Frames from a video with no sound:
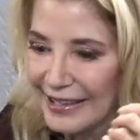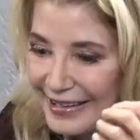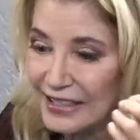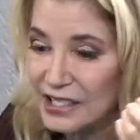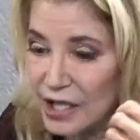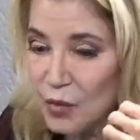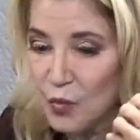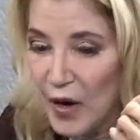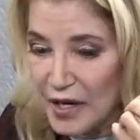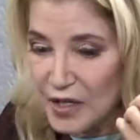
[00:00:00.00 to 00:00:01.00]
in some
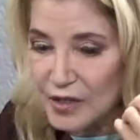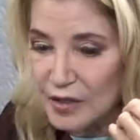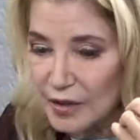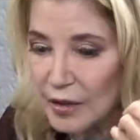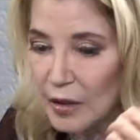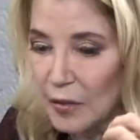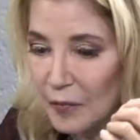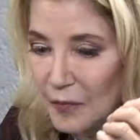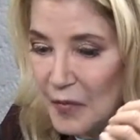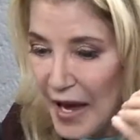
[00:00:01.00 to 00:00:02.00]
ways,
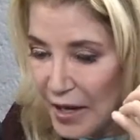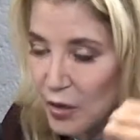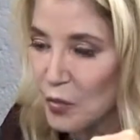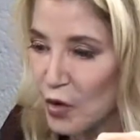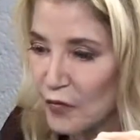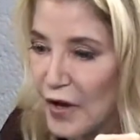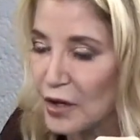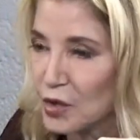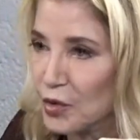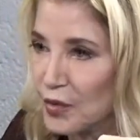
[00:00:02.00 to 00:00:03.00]
men are more
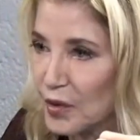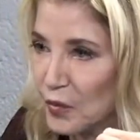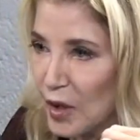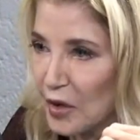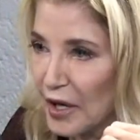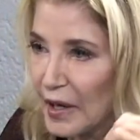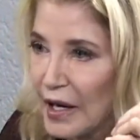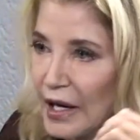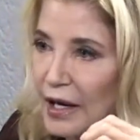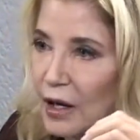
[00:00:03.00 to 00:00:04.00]
valuable than women.
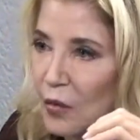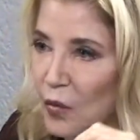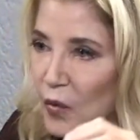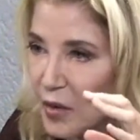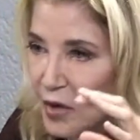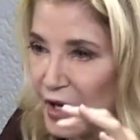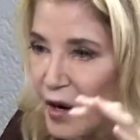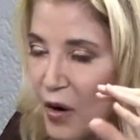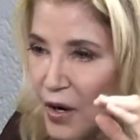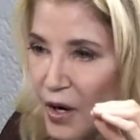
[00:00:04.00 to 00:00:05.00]
Women
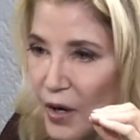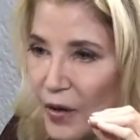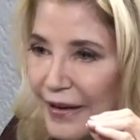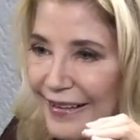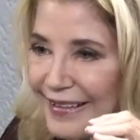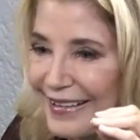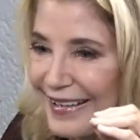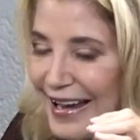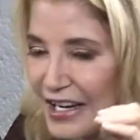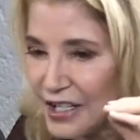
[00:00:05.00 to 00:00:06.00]
are
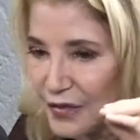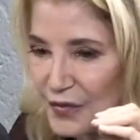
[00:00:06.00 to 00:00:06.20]
kind of